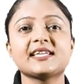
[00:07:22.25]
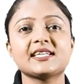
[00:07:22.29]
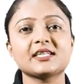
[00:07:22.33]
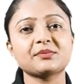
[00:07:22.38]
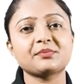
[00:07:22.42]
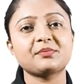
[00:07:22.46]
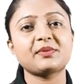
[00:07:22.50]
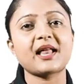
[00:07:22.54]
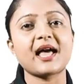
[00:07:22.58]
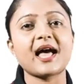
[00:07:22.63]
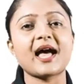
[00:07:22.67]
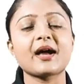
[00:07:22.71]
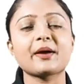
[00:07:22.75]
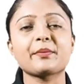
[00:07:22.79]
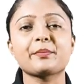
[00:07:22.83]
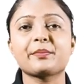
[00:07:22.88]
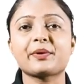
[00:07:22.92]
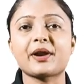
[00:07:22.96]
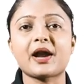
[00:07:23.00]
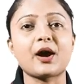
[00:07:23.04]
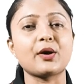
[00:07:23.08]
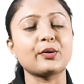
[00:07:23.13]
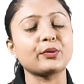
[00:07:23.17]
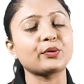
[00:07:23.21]
is black,
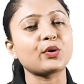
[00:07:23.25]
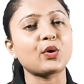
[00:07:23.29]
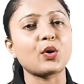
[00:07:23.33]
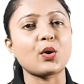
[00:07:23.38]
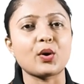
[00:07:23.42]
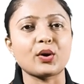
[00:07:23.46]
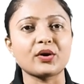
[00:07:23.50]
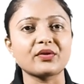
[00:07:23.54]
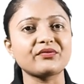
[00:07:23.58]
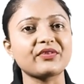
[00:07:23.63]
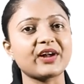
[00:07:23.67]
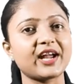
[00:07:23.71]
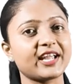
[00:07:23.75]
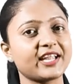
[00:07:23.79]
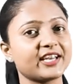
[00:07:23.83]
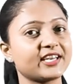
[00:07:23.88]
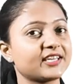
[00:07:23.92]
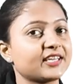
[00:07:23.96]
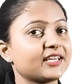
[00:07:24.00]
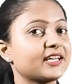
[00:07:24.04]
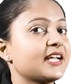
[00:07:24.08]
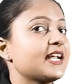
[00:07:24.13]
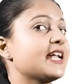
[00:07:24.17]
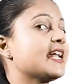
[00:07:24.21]
brown or
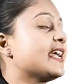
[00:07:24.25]
white.